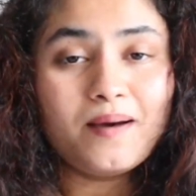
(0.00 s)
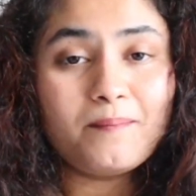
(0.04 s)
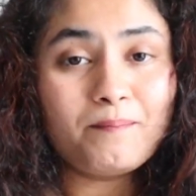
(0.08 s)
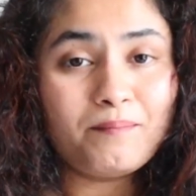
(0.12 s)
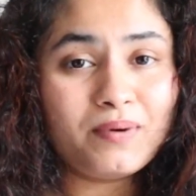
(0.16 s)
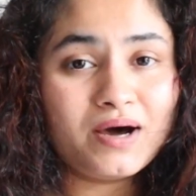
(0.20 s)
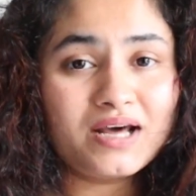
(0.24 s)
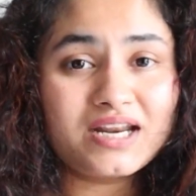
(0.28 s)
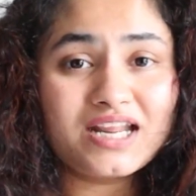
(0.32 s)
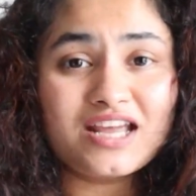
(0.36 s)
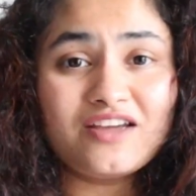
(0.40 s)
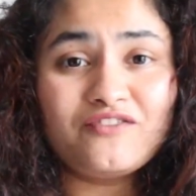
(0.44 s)

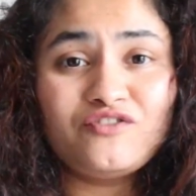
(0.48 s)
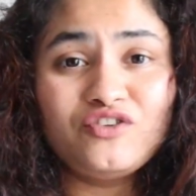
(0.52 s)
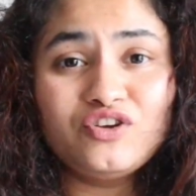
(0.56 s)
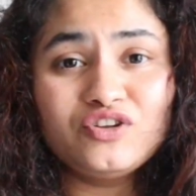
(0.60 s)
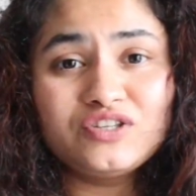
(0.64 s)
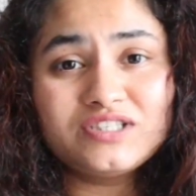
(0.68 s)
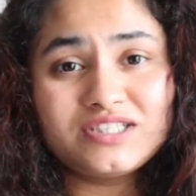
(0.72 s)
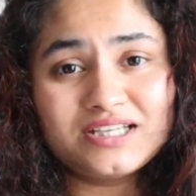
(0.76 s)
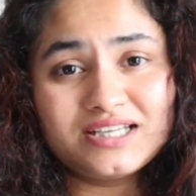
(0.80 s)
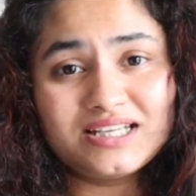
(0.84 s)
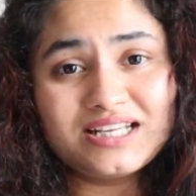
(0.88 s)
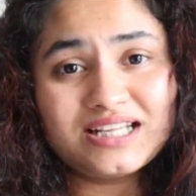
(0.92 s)
But if you
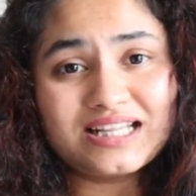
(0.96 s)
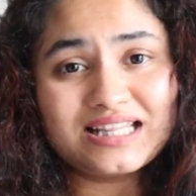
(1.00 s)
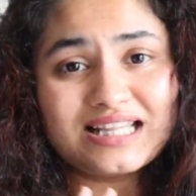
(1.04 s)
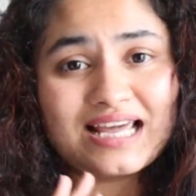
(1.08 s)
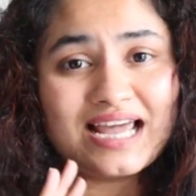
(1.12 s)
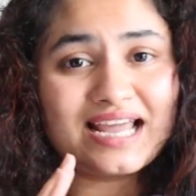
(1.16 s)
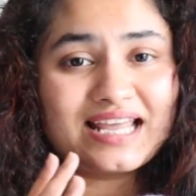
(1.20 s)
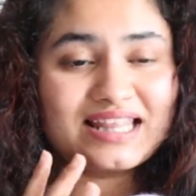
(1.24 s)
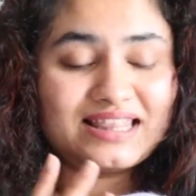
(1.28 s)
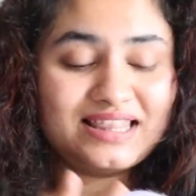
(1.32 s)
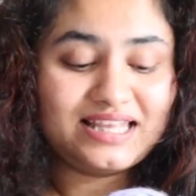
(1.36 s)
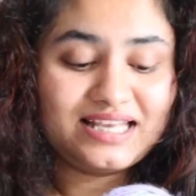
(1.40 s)
did
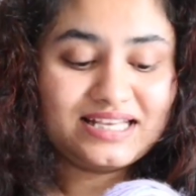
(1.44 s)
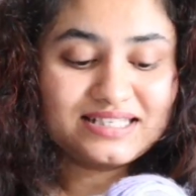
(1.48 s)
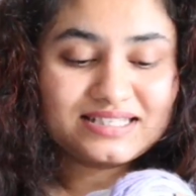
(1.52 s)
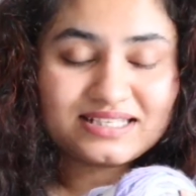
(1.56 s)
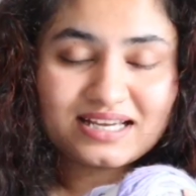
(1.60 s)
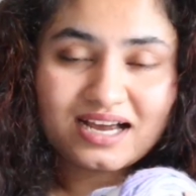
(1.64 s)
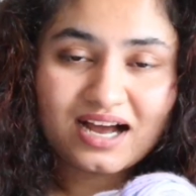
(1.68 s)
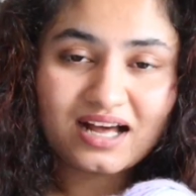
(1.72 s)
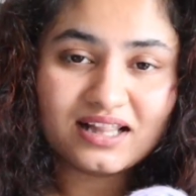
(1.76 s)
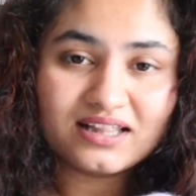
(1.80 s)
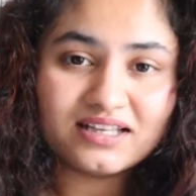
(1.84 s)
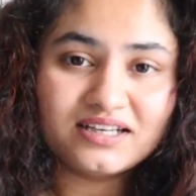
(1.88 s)
like these
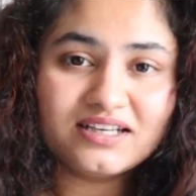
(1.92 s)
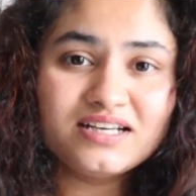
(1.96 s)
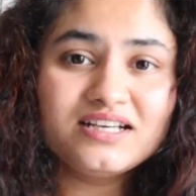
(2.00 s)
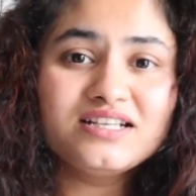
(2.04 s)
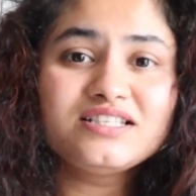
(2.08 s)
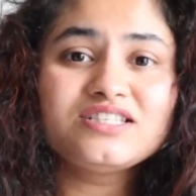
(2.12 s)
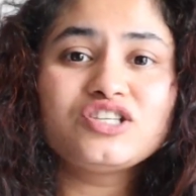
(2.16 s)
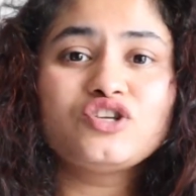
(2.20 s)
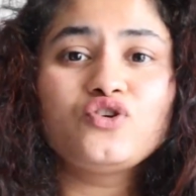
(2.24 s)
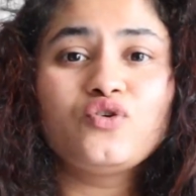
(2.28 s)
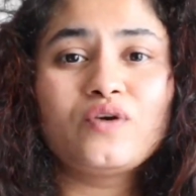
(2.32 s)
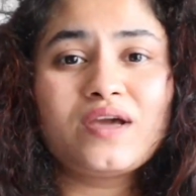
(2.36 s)

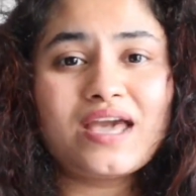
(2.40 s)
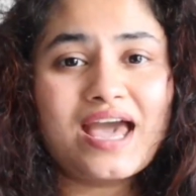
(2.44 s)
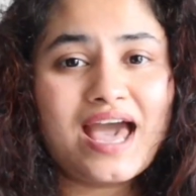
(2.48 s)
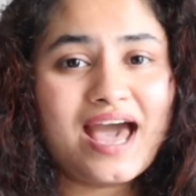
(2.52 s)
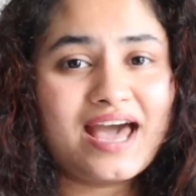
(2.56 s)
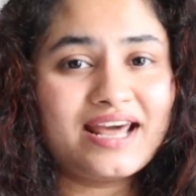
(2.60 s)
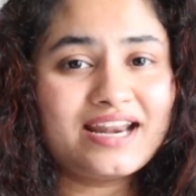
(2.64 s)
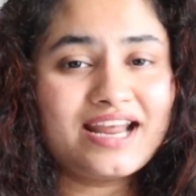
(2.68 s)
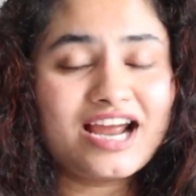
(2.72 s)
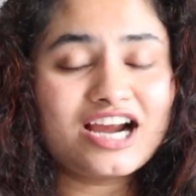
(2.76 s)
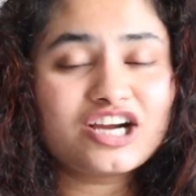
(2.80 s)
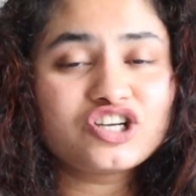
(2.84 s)
colors, you
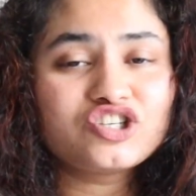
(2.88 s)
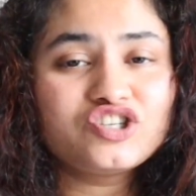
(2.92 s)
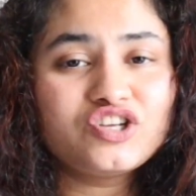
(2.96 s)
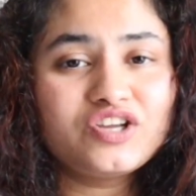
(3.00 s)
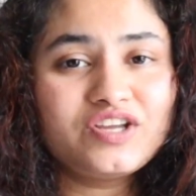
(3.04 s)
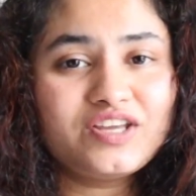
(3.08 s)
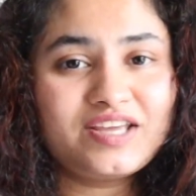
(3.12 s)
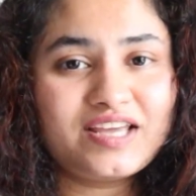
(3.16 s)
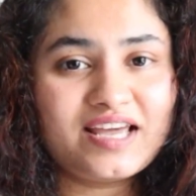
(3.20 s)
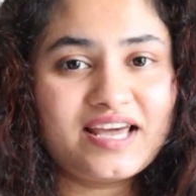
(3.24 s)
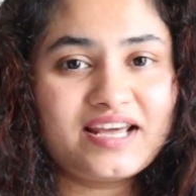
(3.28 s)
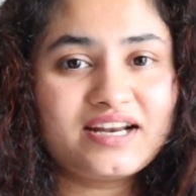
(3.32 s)
can
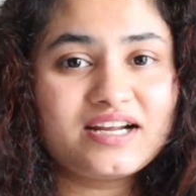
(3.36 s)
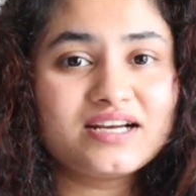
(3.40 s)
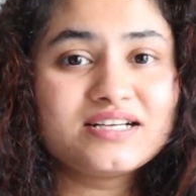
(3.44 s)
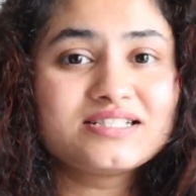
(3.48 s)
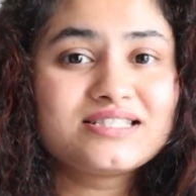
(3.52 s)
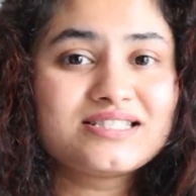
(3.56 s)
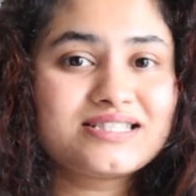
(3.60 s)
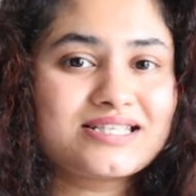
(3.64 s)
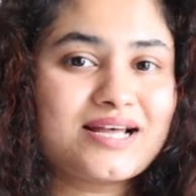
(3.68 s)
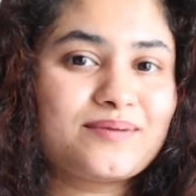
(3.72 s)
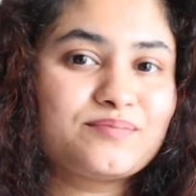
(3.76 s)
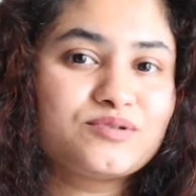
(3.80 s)
actually get a
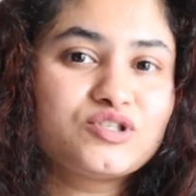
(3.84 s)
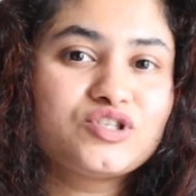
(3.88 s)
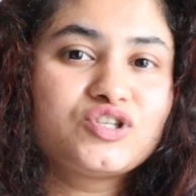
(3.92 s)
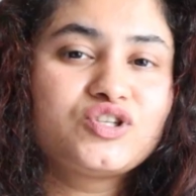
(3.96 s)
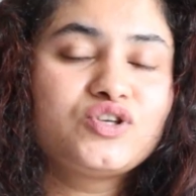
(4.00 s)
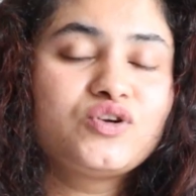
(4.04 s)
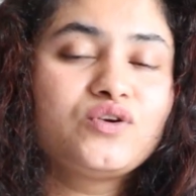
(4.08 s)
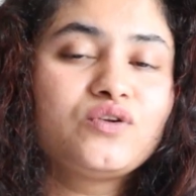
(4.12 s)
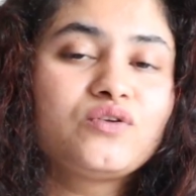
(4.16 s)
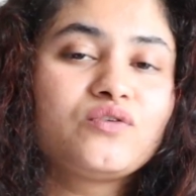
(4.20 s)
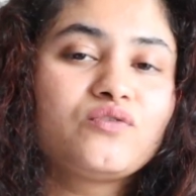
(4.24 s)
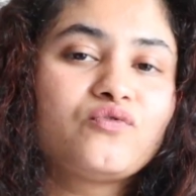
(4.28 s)

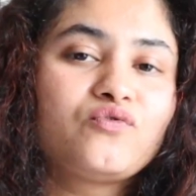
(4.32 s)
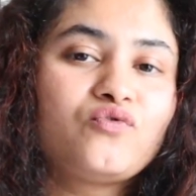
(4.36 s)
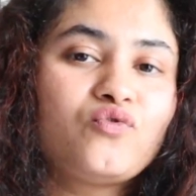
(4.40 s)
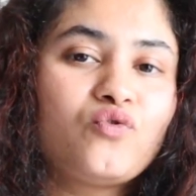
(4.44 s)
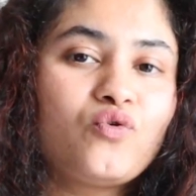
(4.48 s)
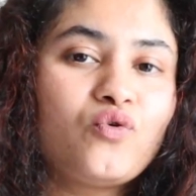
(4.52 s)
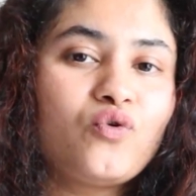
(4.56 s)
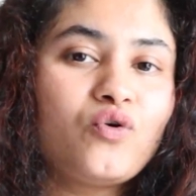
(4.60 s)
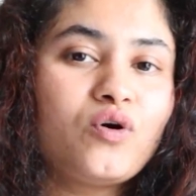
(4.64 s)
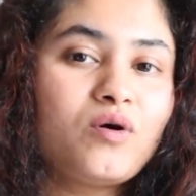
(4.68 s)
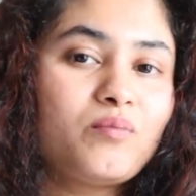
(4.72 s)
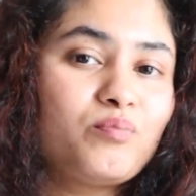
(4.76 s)
substitute
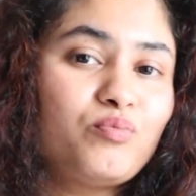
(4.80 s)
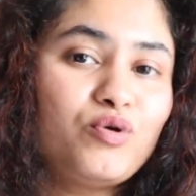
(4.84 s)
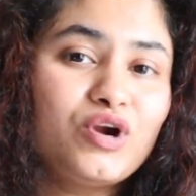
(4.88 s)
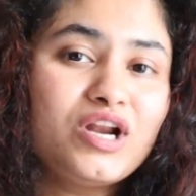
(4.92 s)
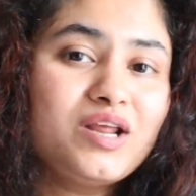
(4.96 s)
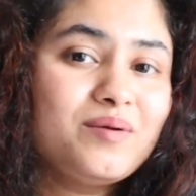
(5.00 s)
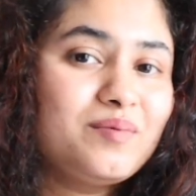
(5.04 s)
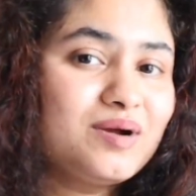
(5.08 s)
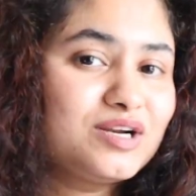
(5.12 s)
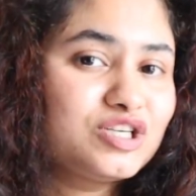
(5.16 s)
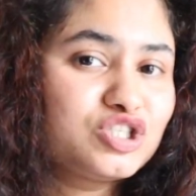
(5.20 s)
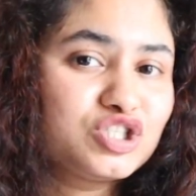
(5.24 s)
for
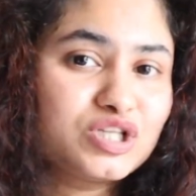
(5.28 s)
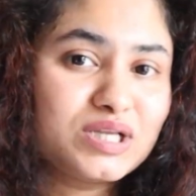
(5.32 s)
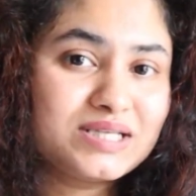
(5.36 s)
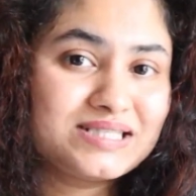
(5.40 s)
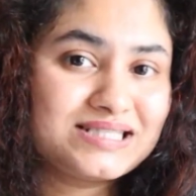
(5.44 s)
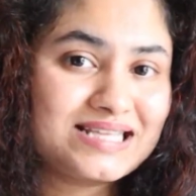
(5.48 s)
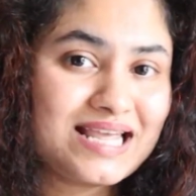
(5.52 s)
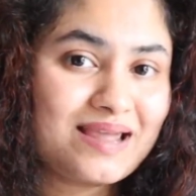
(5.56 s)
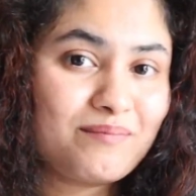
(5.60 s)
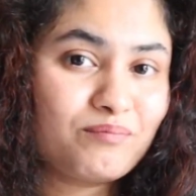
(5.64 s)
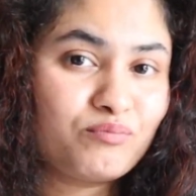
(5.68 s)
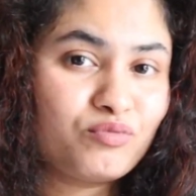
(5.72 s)
pretty much the
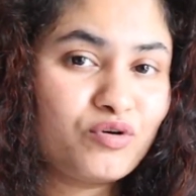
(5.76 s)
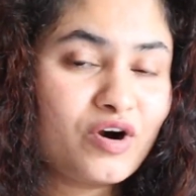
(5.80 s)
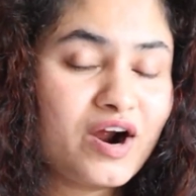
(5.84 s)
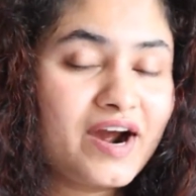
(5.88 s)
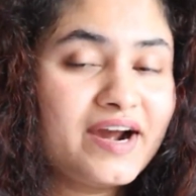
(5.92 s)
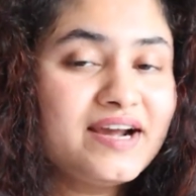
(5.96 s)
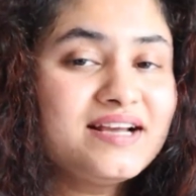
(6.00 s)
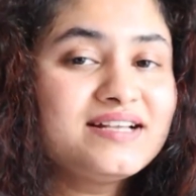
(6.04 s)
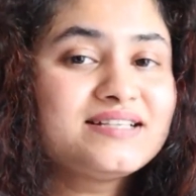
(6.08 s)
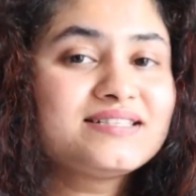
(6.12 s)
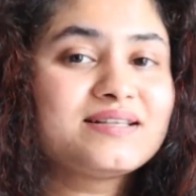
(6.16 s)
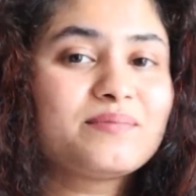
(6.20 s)
same
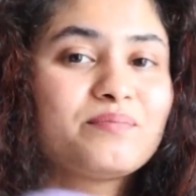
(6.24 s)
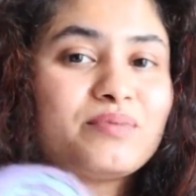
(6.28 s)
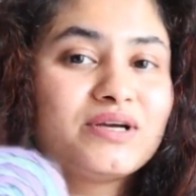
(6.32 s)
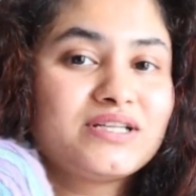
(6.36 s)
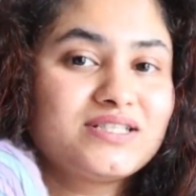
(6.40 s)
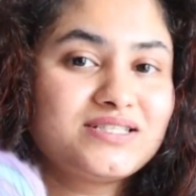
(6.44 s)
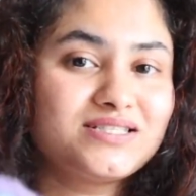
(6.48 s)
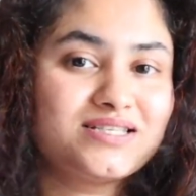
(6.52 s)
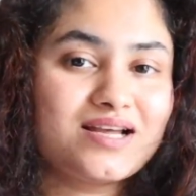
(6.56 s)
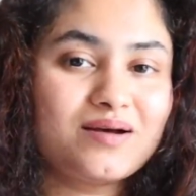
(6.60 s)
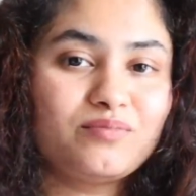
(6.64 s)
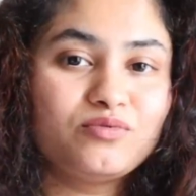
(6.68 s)
price
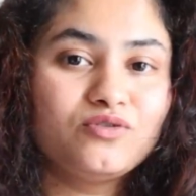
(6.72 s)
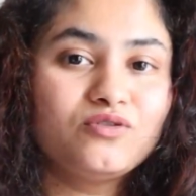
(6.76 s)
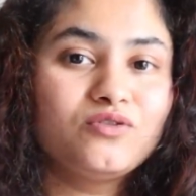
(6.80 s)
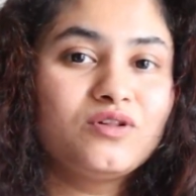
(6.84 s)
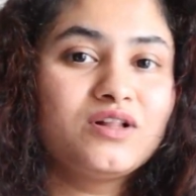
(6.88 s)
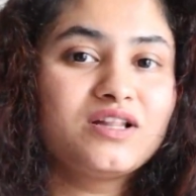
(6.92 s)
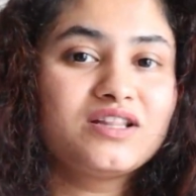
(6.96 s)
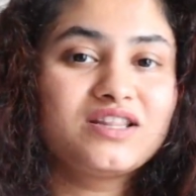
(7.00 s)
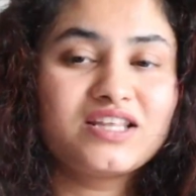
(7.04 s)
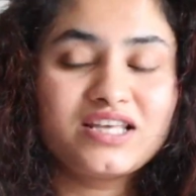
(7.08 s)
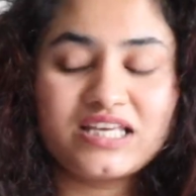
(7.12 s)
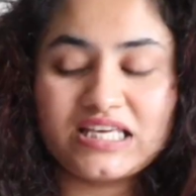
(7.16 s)
but double
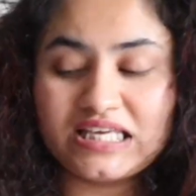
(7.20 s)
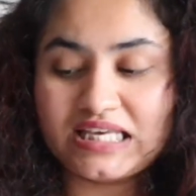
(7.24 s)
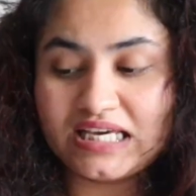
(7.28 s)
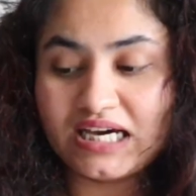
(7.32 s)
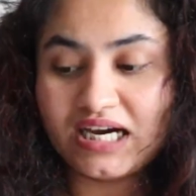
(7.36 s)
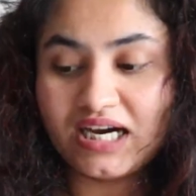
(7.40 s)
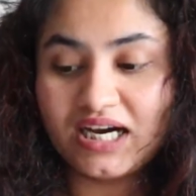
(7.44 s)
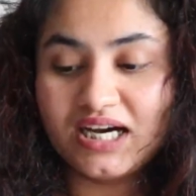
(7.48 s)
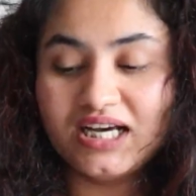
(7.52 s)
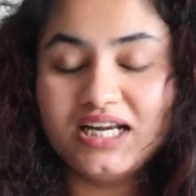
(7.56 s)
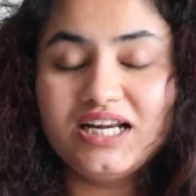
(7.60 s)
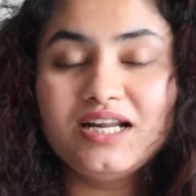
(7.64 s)
the
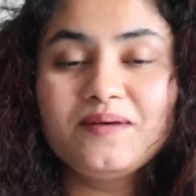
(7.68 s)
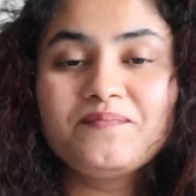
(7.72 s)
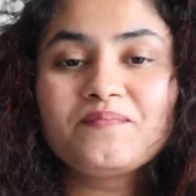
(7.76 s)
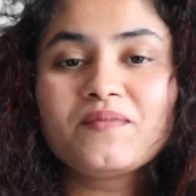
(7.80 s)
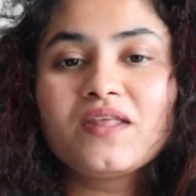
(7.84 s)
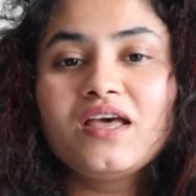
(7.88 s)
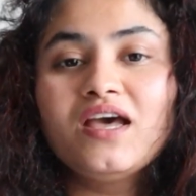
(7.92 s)
yarn.